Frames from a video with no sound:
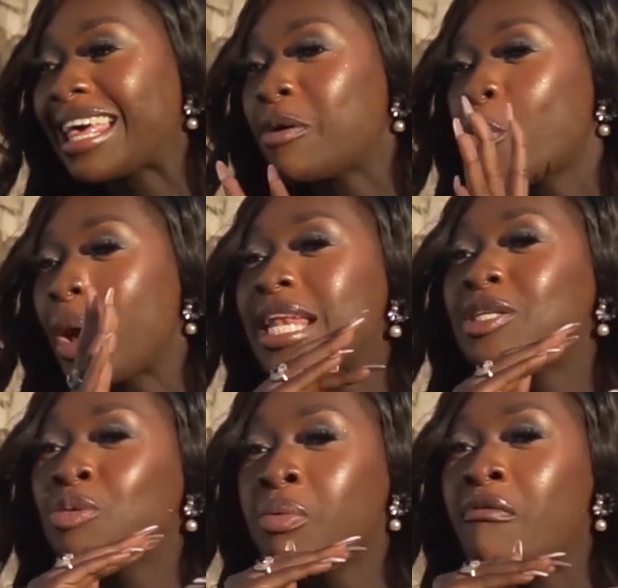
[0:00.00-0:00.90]
Like, where
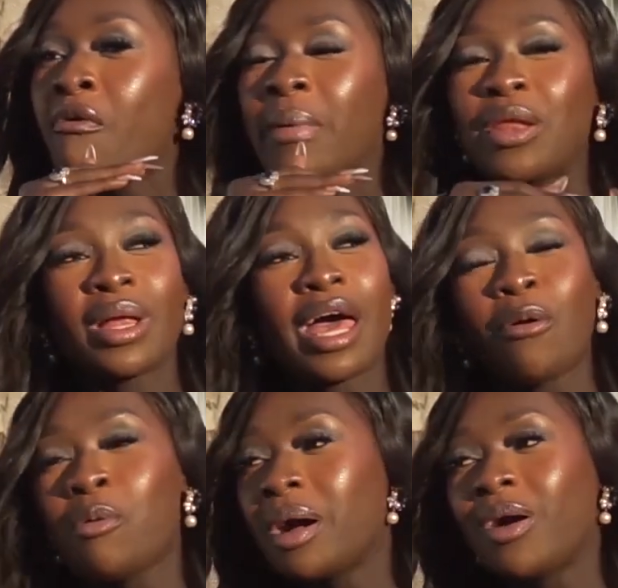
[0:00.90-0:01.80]
did you perform and you were like,
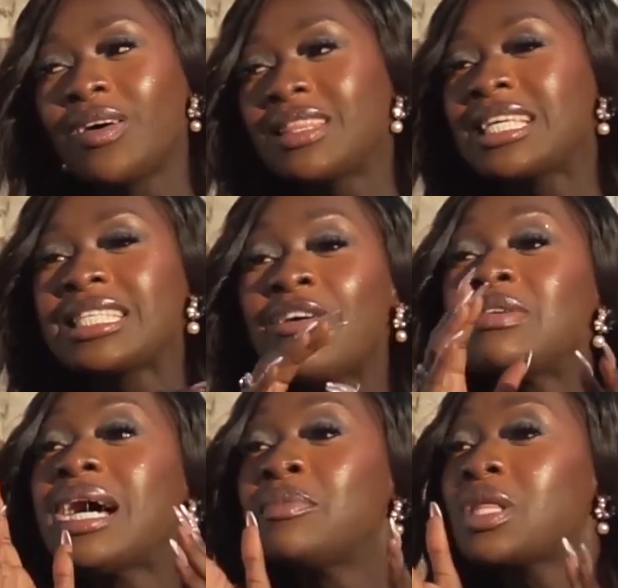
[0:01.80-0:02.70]
oh my God, this, every
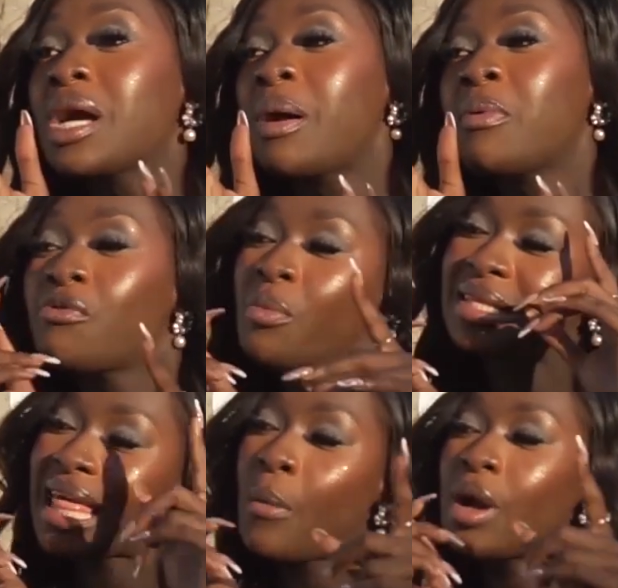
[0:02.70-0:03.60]
time you think about
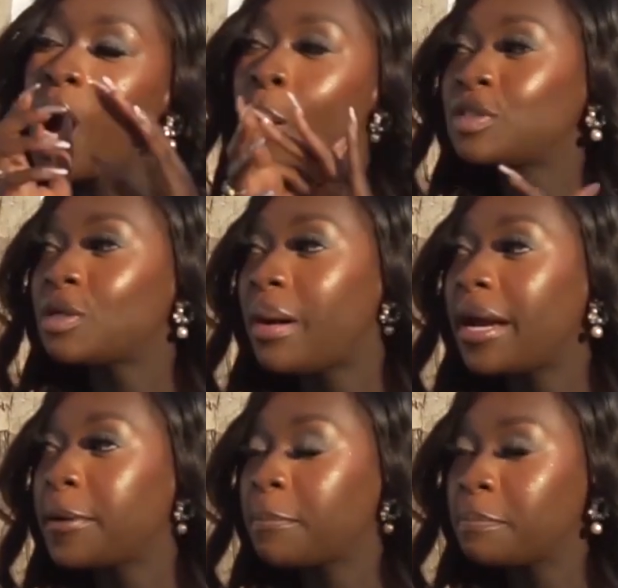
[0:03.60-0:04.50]
performance, that one comes to mind?